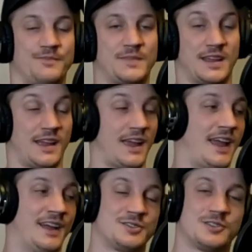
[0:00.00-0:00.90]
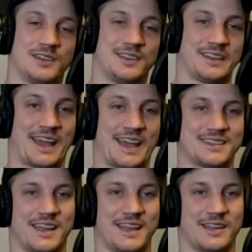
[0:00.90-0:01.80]
Actually, in the last
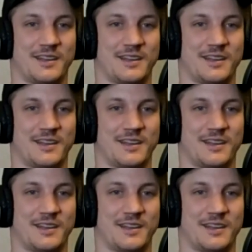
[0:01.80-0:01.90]
take,